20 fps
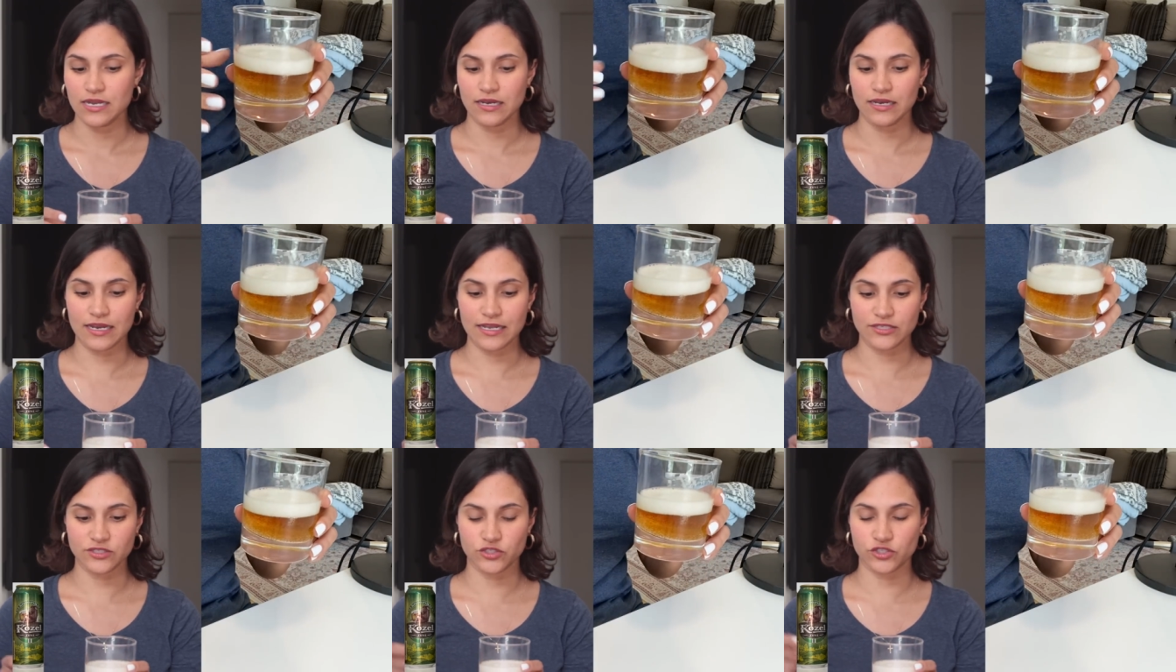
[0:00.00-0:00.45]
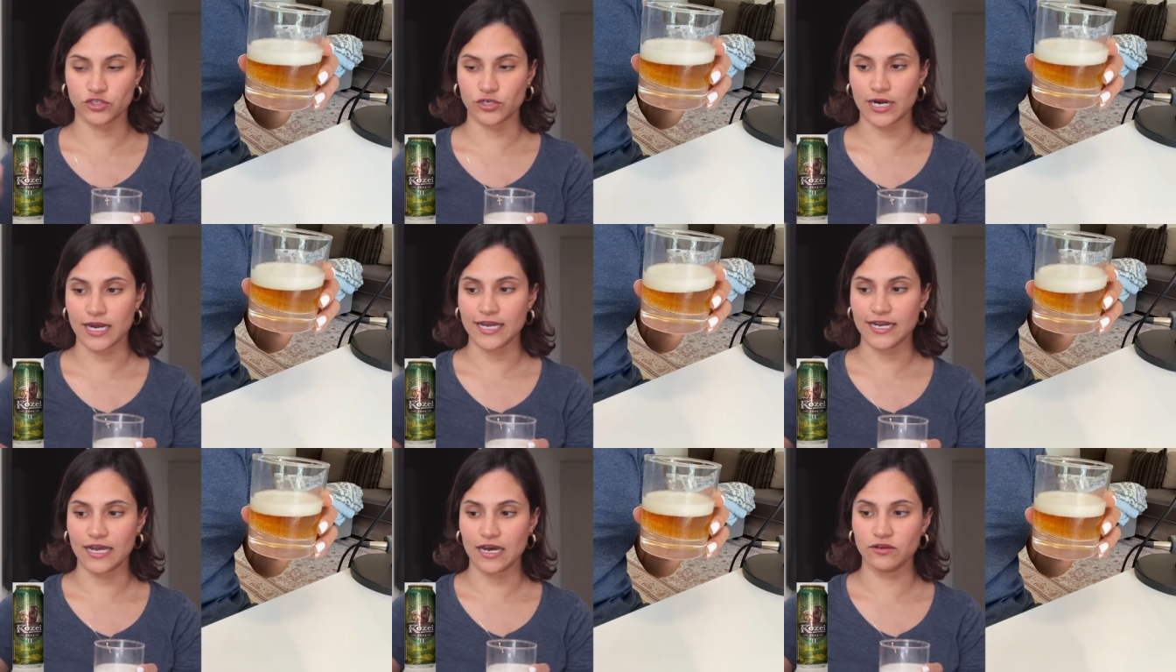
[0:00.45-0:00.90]
Let's
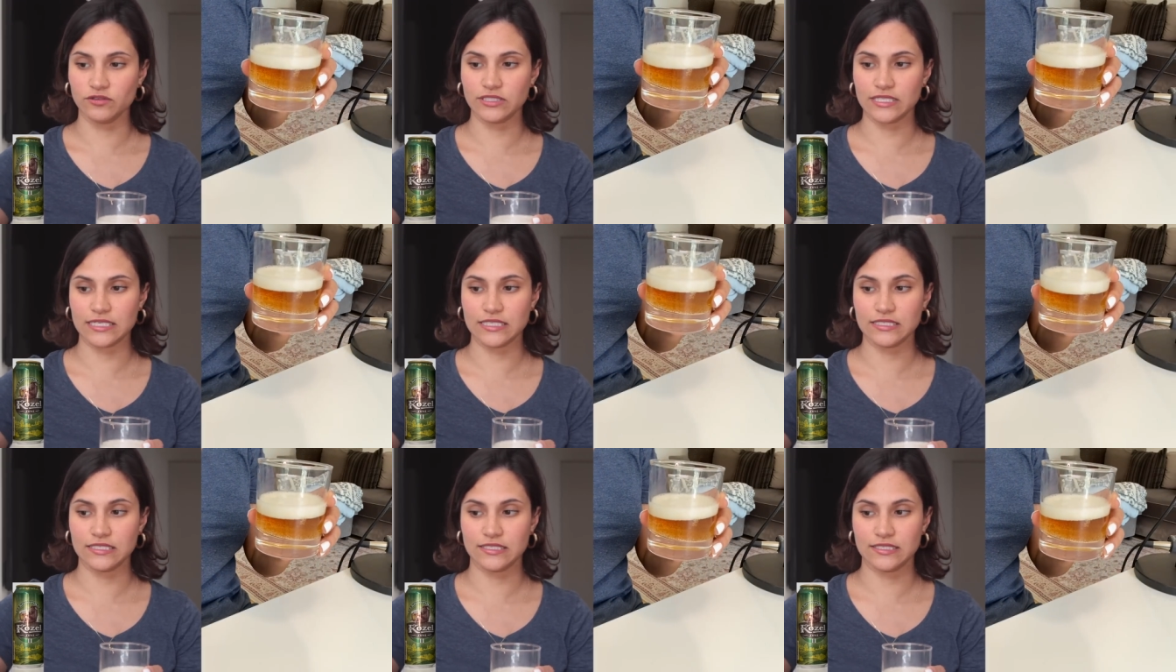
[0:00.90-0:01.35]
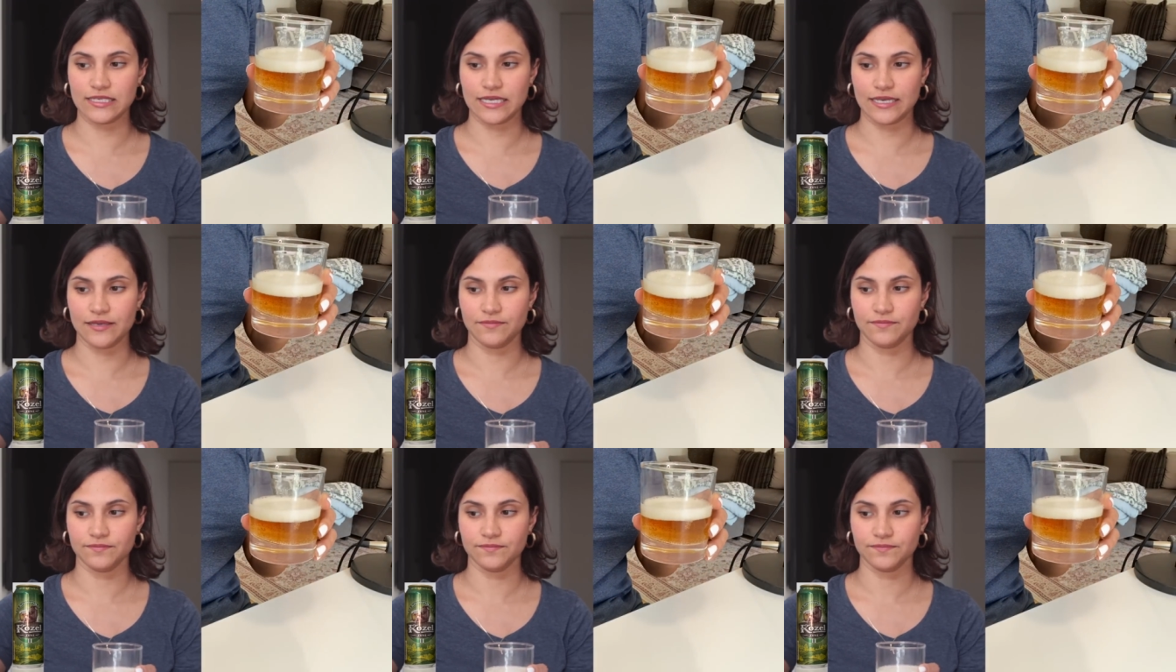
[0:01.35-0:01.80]
try it out and see.